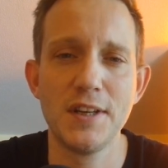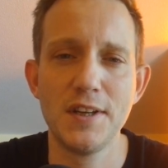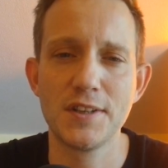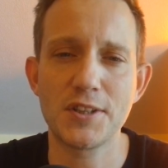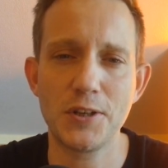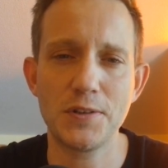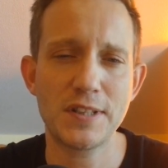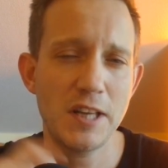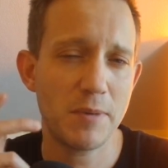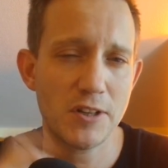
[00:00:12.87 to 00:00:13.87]
So,
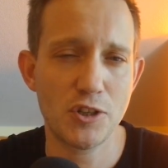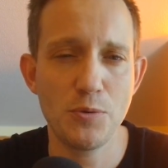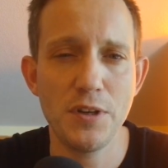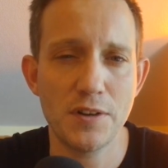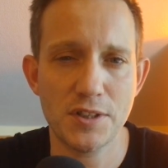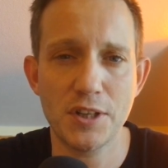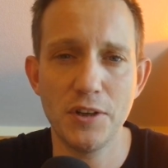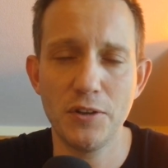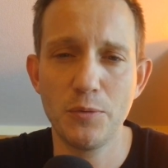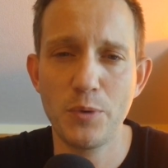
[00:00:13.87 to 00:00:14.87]
say about 2 years
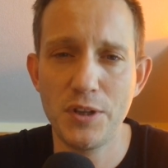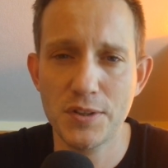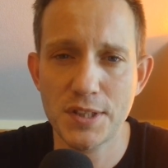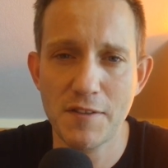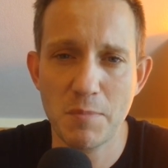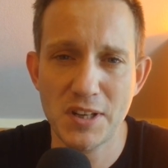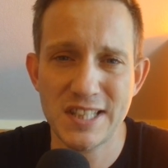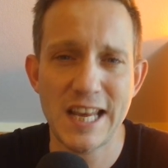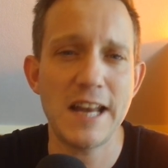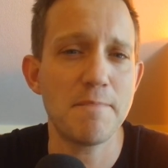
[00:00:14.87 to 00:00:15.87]
ago, we used to have about
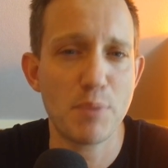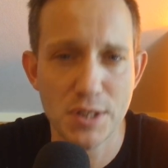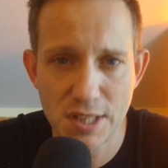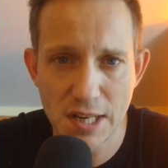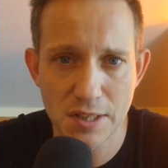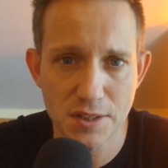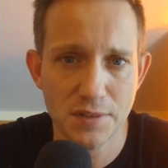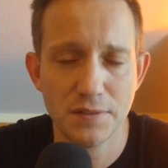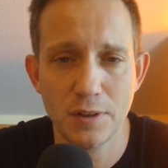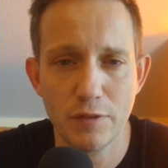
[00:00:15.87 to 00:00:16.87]
10%
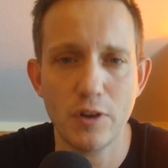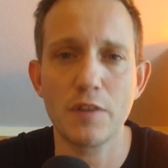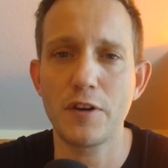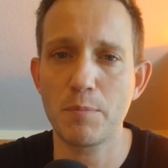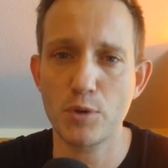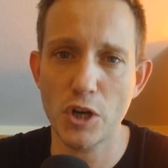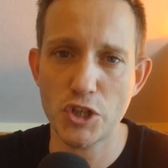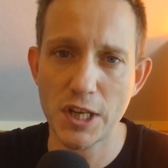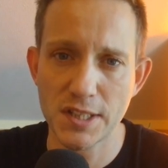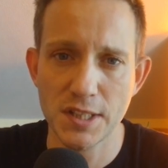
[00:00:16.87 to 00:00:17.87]
of all of our
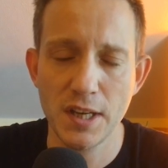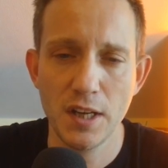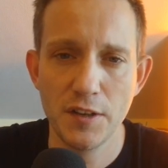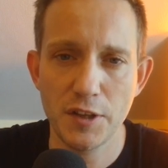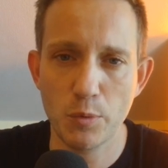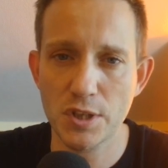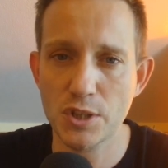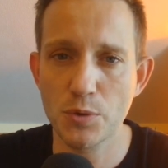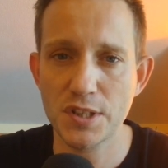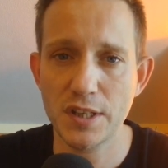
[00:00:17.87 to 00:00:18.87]
projects that we're
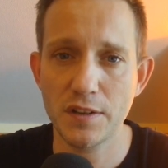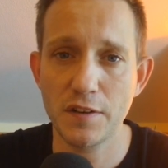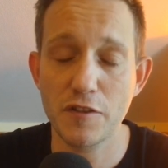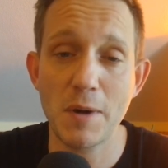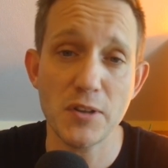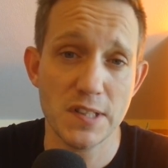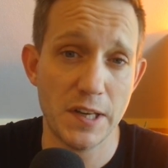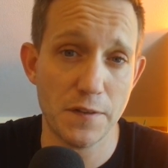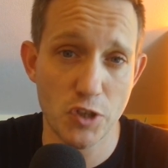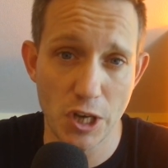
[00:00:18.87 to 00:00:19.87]
sourcing from outside
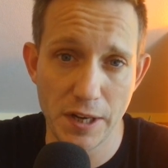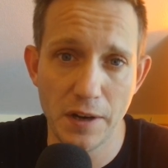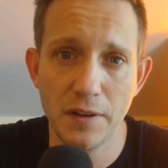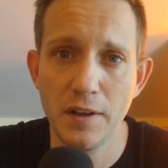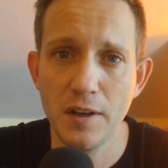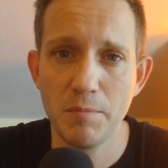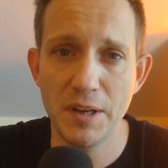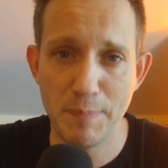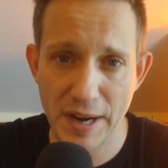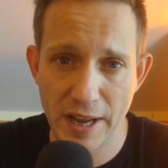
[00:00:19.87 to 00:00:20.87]
of China.
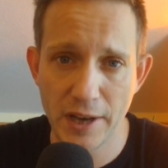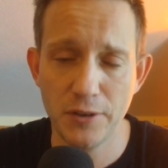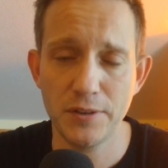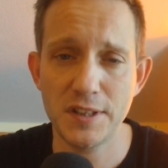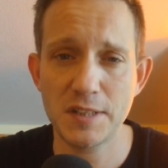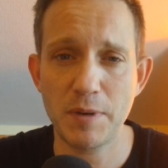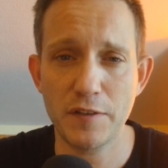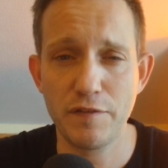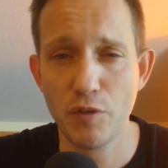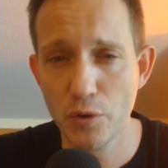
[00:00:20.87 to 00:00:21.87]
But by now, it's about
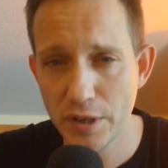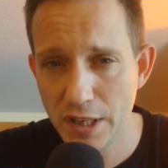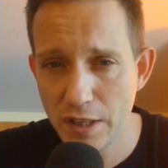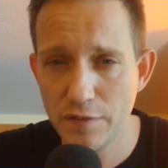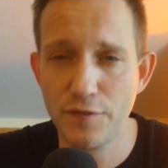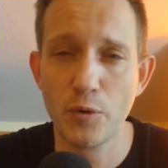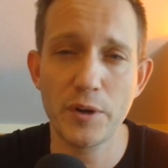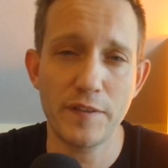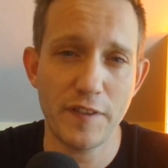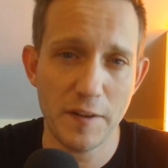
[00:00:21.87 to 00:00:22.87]

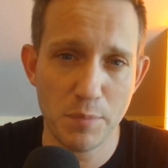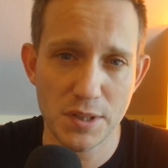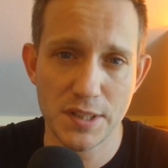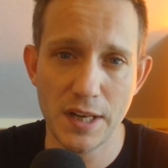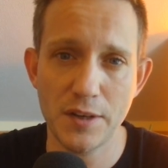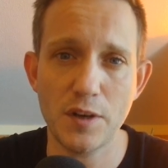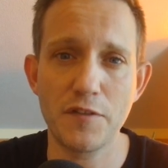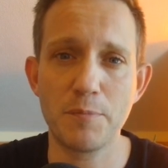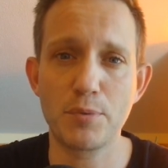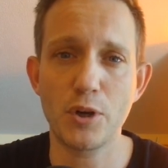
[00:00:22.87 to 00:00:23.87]
45% of
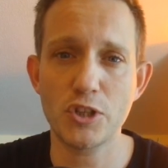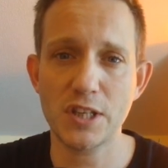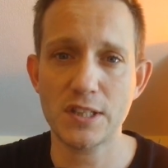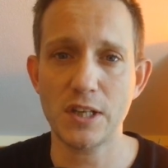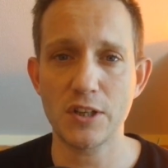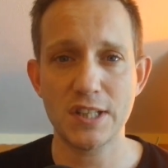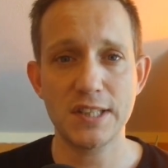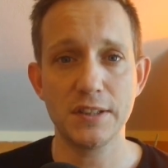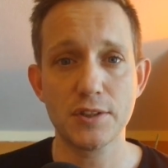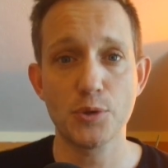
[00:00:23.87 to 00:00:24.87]
the projects are
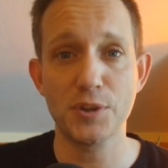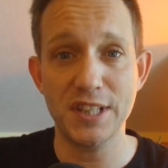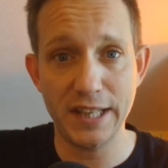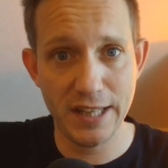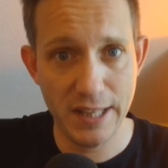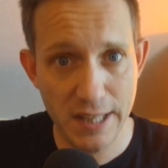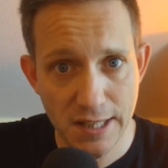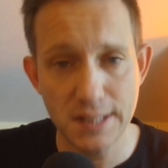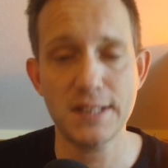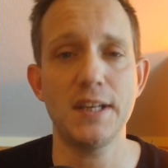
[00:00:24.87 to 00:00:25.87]
still sourcing
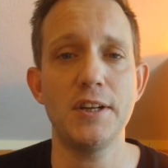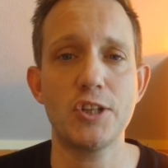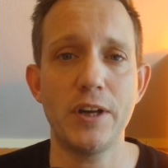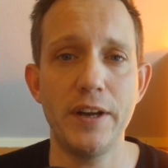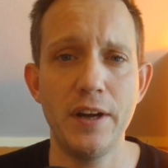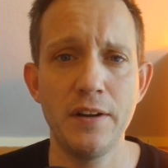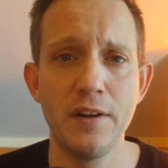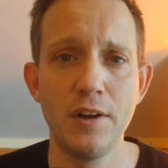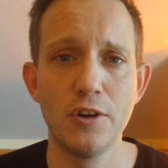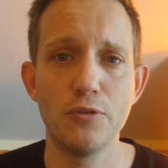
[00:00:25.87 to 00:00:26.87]
inside China.
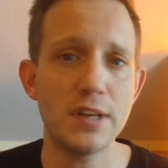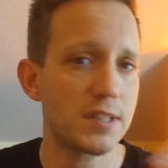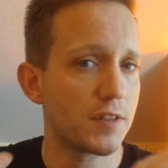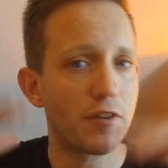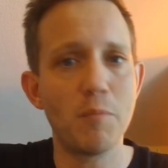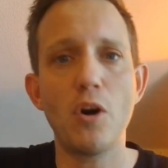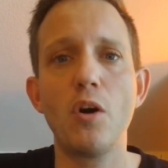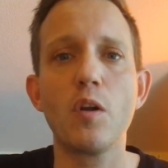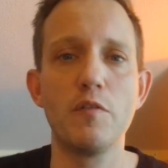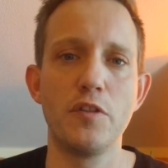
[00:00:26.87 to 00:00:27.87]
Rest is from
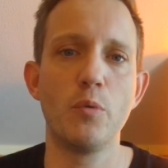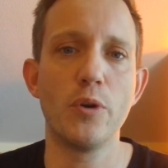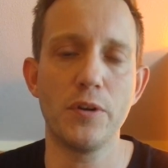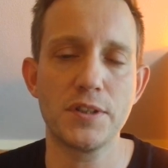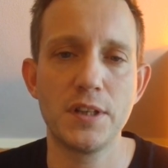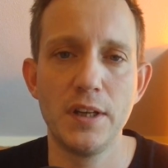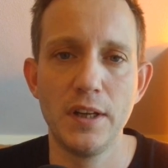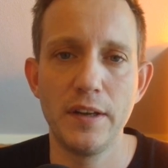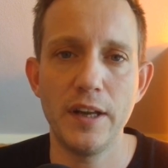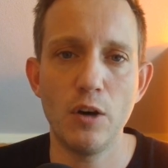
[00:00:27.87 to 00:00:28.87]
all over the world.
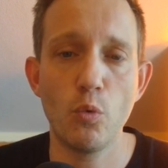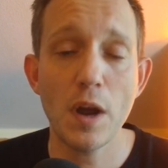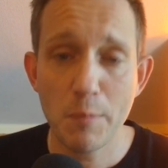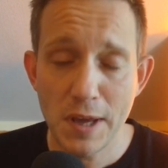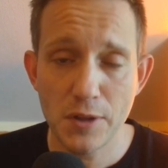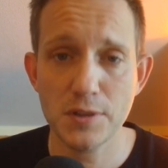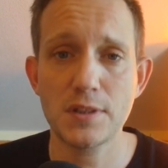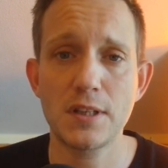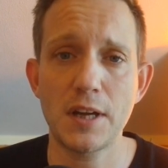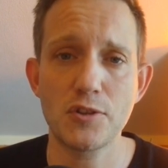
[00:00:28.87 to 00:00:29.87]
Now, where may those
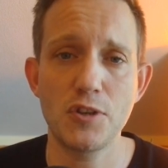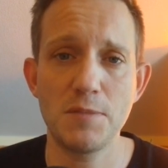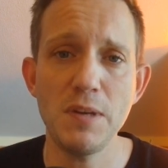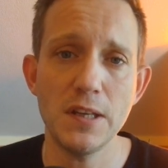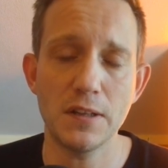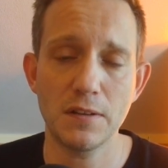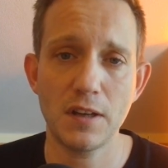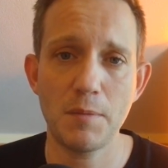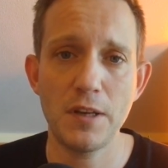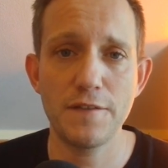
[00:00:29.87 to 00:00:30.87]
countries be?
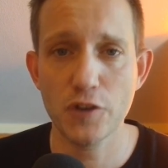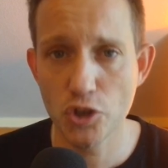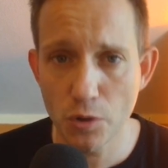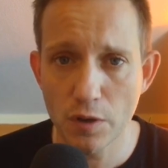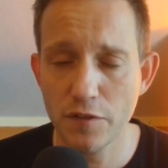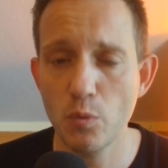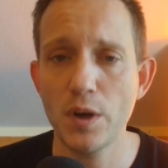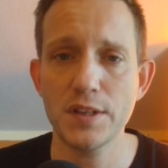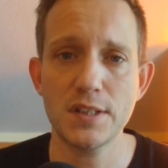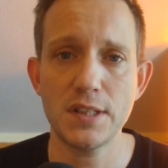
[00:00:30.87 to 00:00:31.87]
I mean, for sure, for
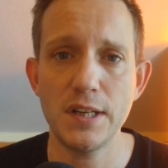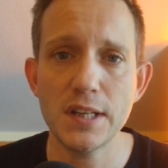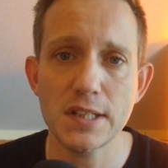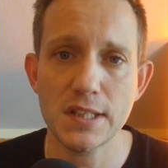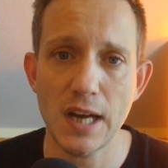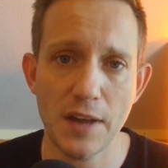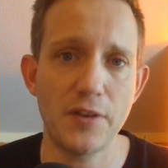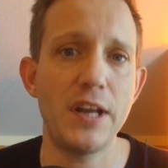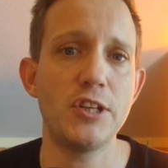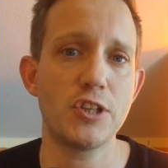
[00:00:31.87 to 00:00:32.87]
once, it is other
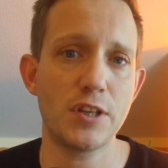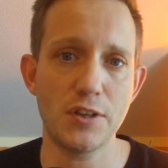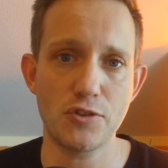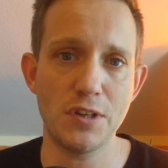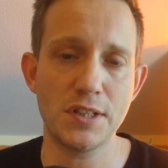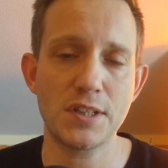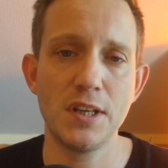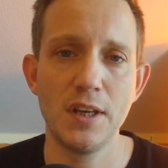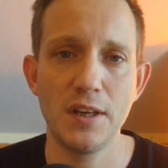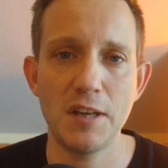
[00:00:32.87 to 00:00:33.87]
Asian countries.
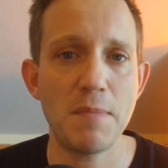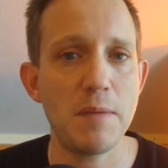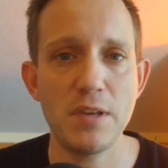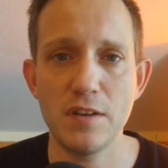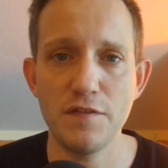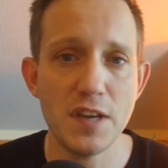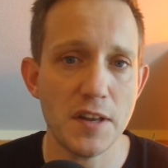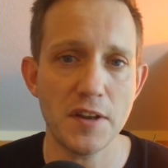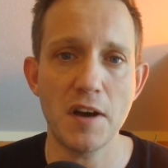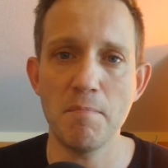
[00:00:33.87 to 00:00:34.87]
It may be
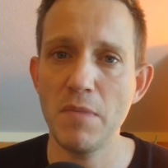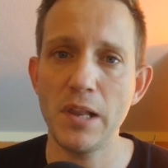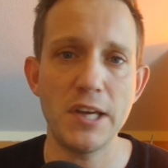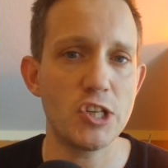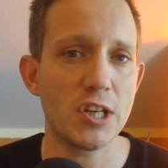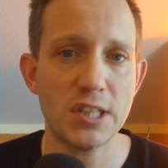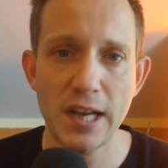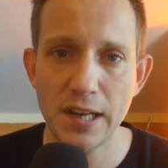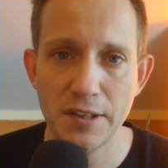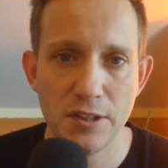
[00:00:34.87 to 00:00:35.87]
Vietnam, Malaysia,
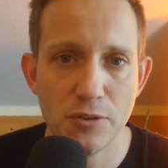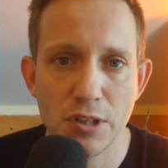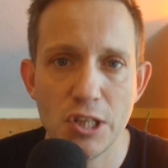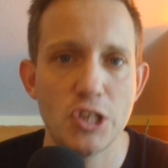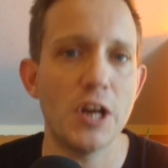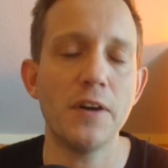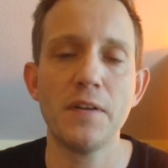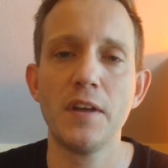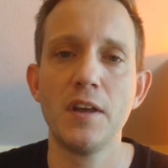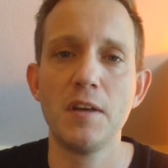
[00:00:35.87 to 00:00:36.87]
Thailand, Indonesia,
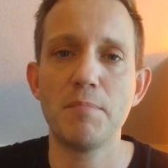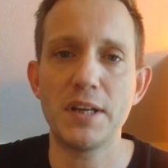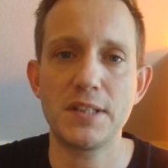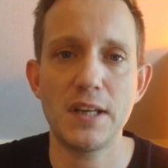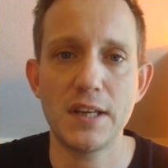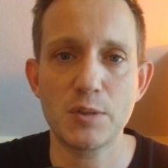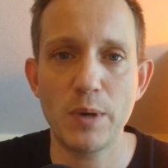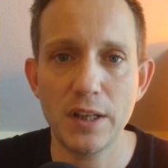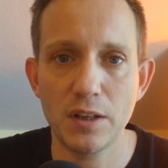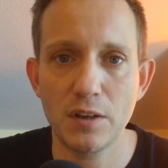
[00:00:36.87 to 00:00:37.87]
but as
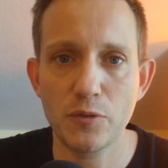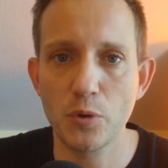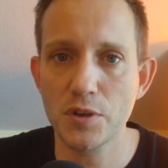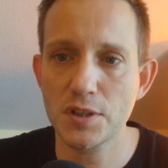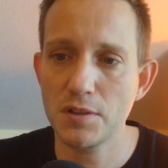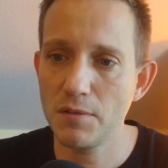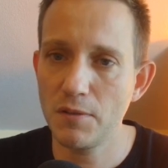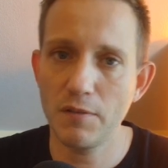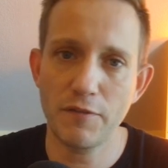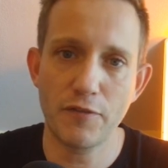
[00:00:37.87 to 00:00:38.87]
well, of course,
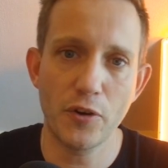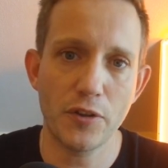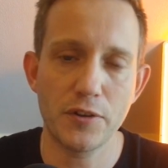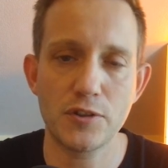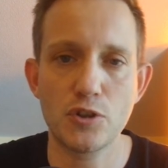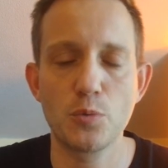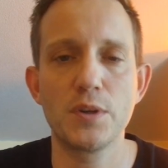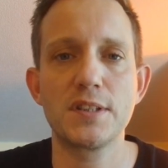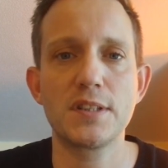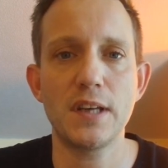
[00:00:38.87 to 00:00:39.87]
further
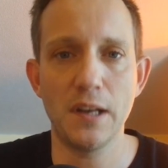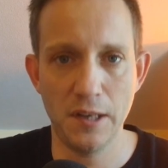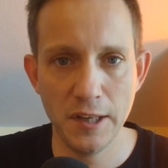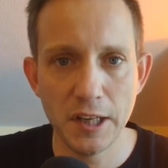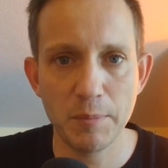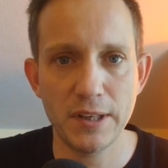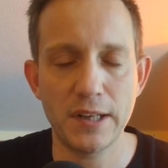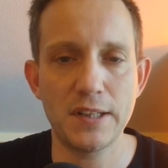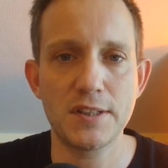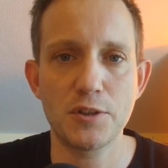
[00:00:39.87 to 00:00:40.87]
towards a little bit at
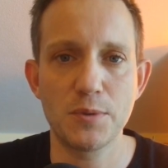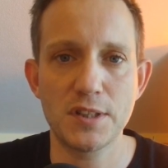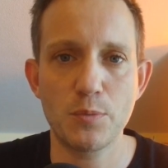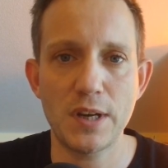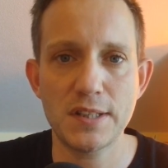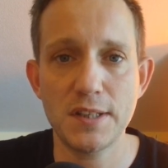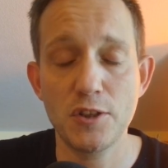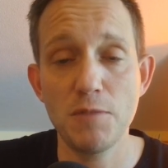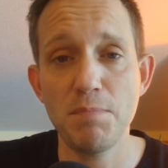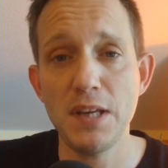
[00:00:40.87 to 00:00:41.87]
least towards the west, it
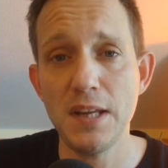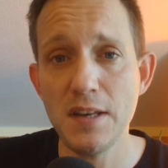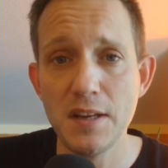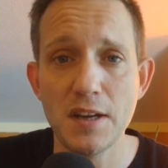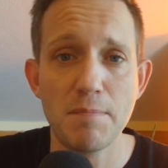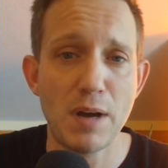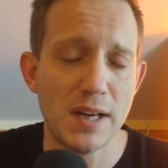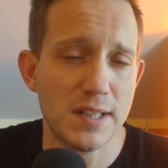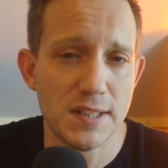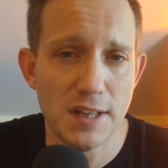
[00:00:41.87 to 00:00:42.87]
could be India,
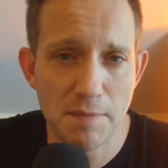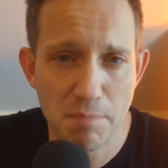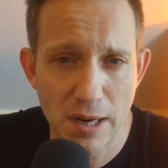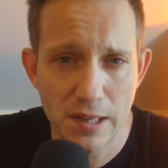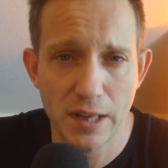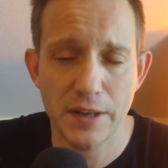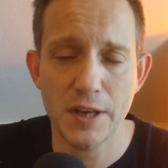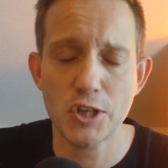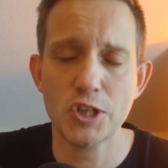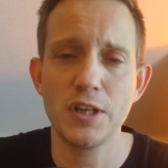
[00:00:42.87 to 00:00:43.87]
Pakistan, Bangladesh.